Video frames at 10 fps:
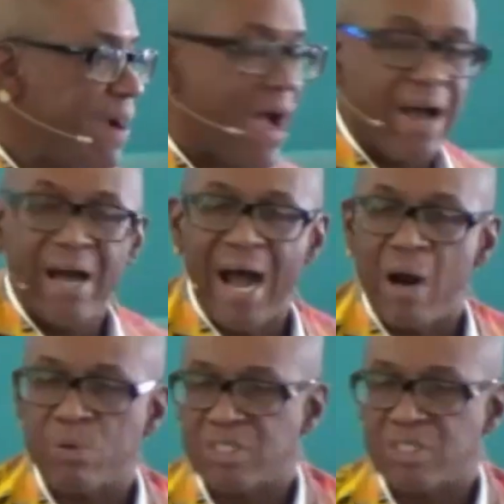
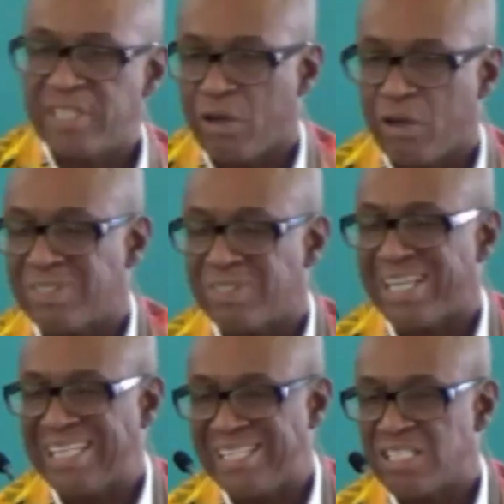ourselves in
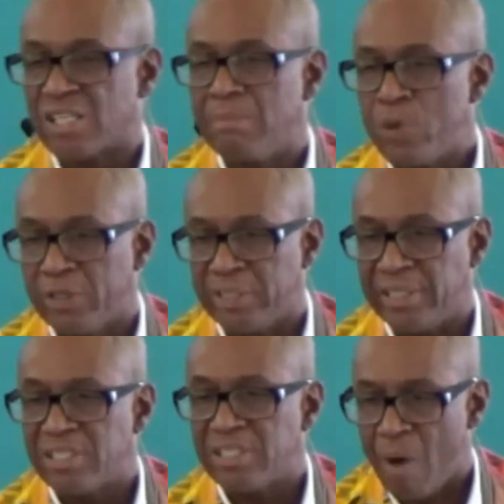this community
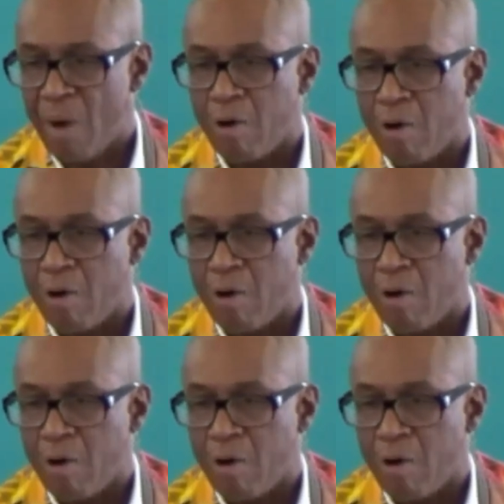small.